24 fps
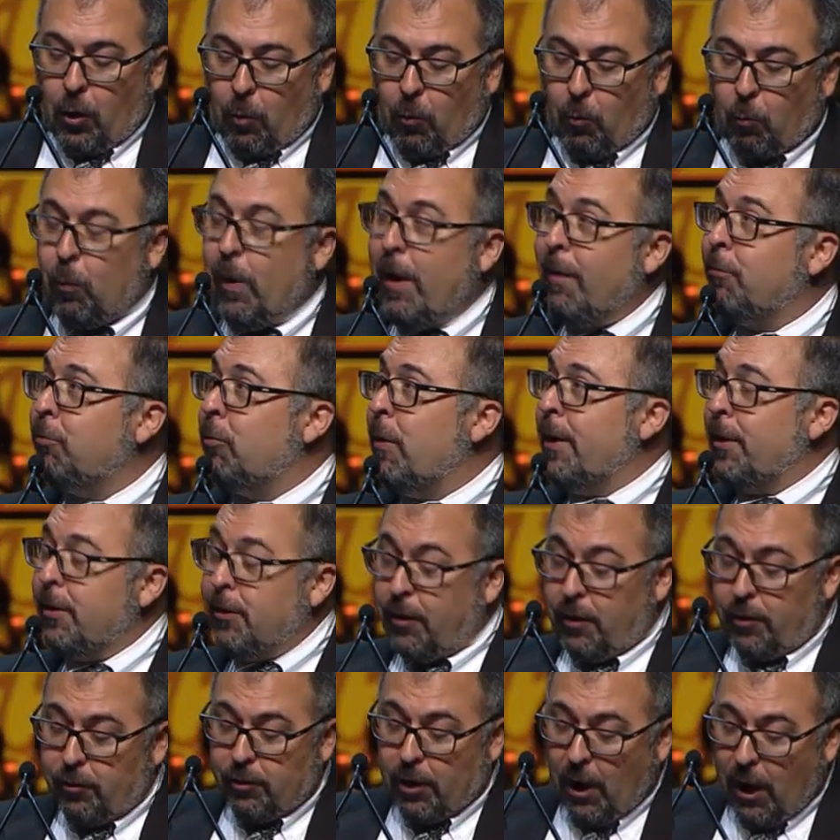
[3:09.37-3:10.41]

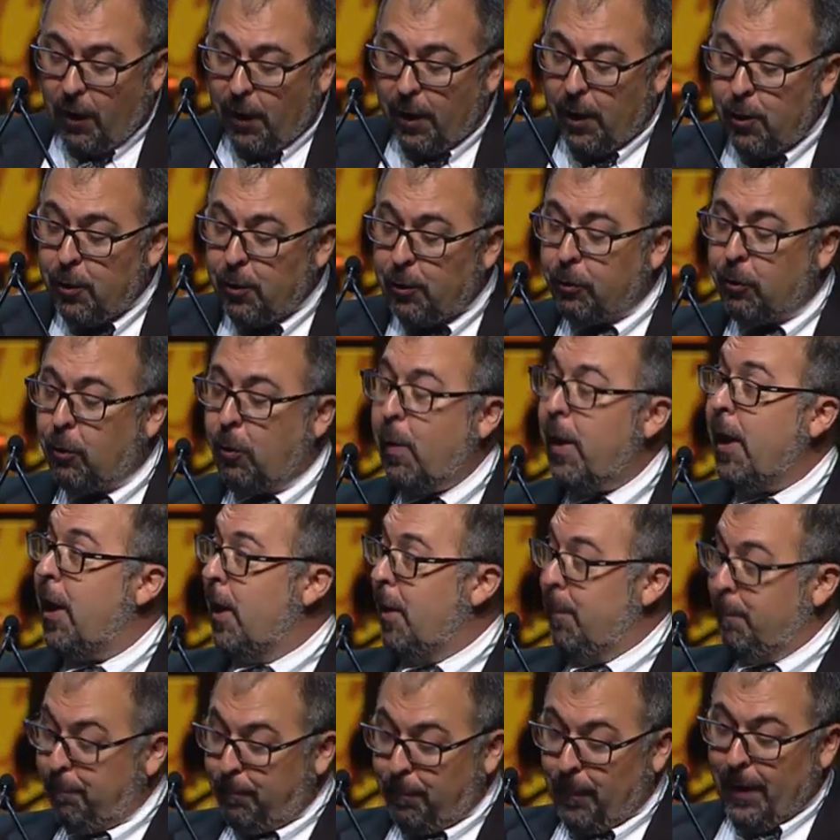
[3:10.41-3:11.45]
Reverend Darihun
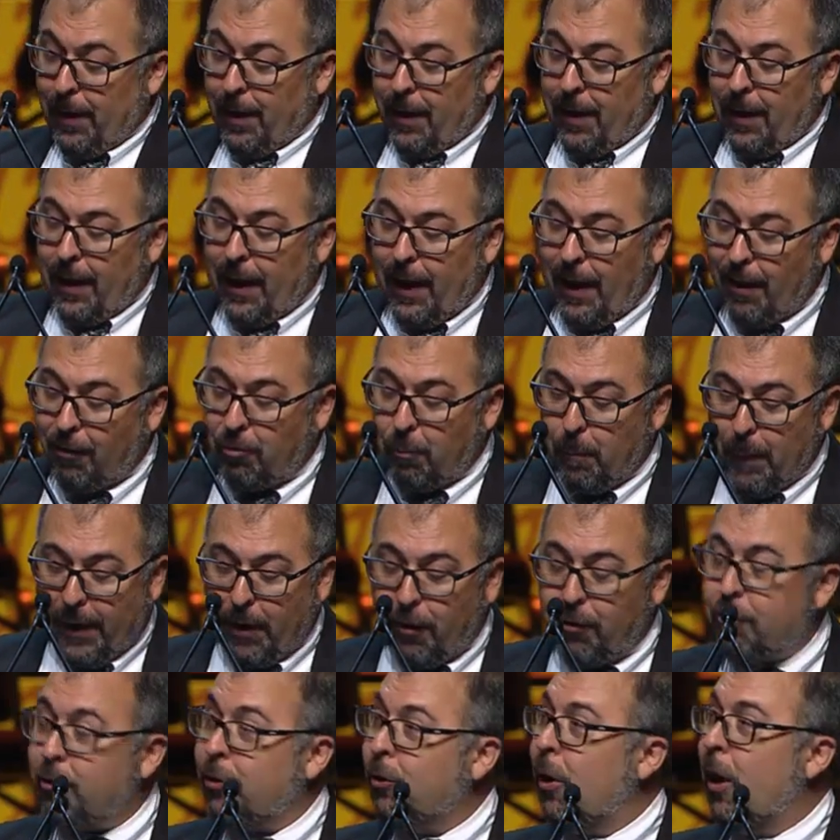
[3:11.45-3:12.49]
Kriyam is
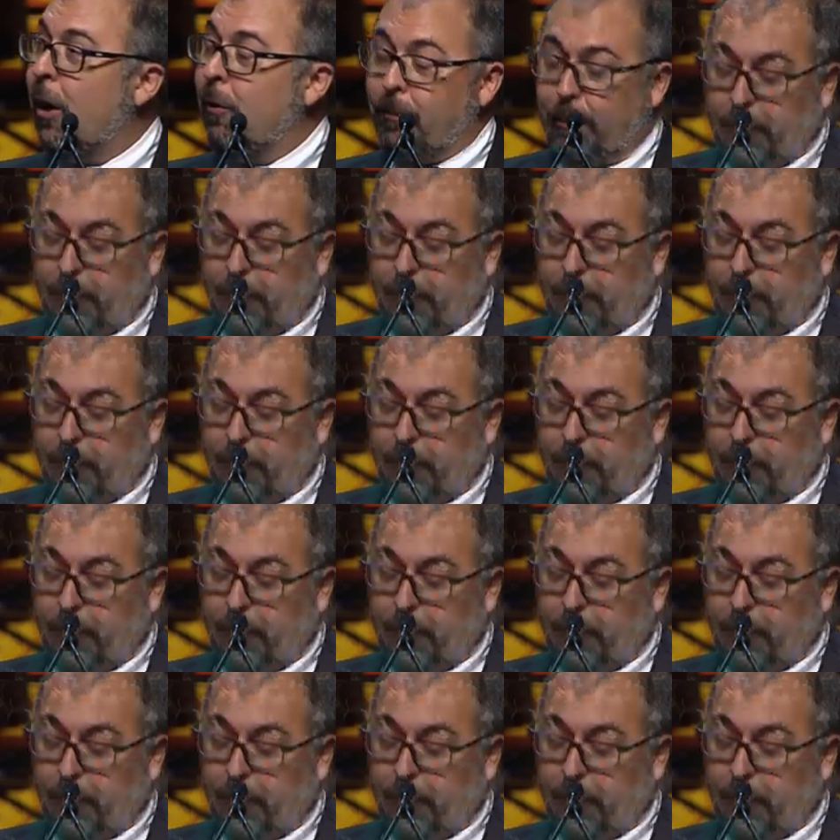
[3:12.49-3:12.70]
minister of